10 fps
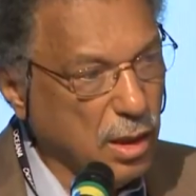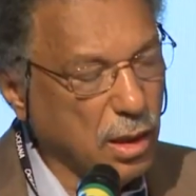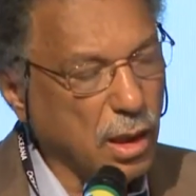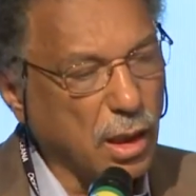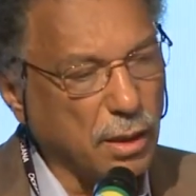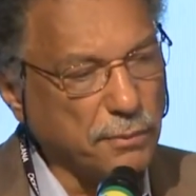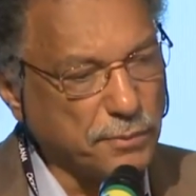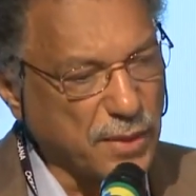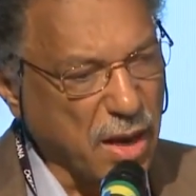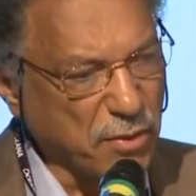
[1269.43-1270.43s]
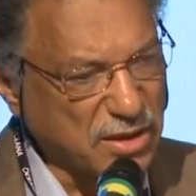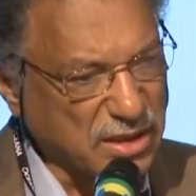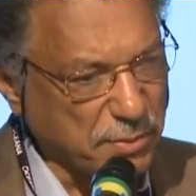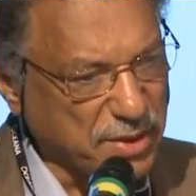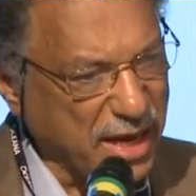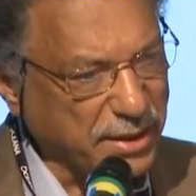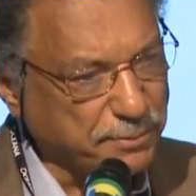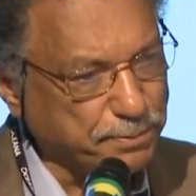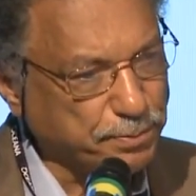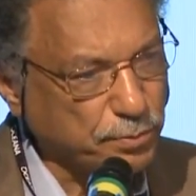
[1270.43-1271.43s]
I will skip that.
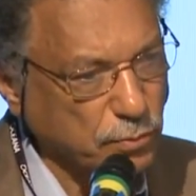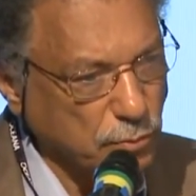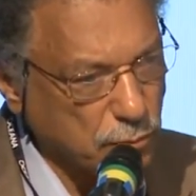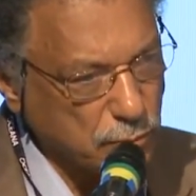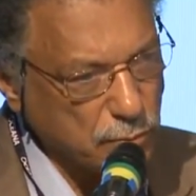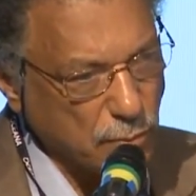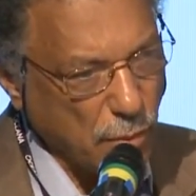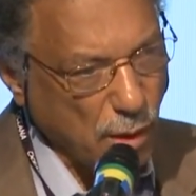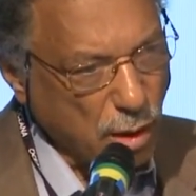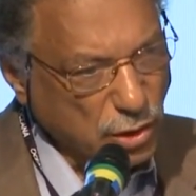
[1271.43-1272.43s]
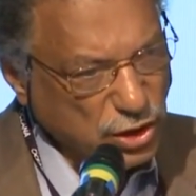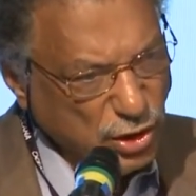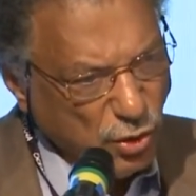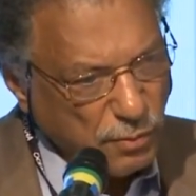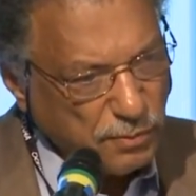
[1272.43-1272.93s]
So